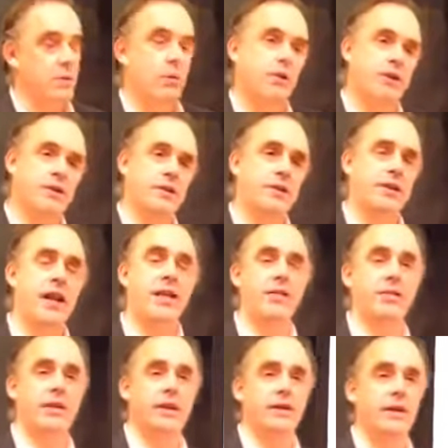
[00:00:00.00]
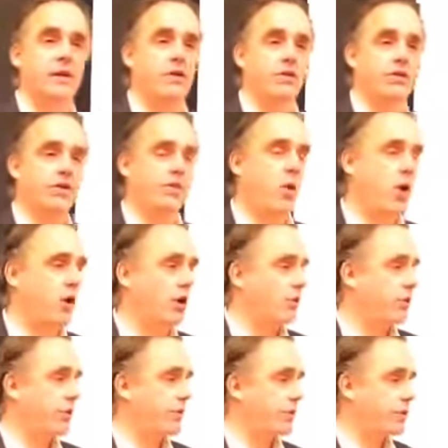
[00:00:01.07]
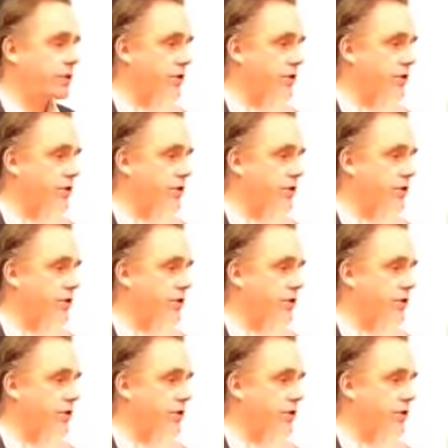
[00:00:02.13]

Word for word: Well, this is another thing that you'll swallow with